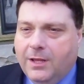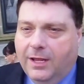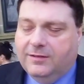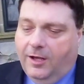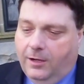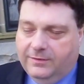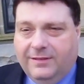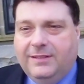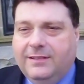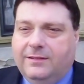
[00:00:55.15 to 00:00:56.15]
it's all the
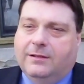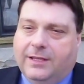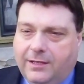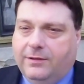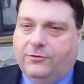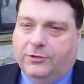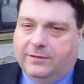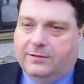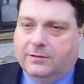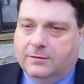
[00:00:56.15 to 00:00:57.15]
seasonal industries.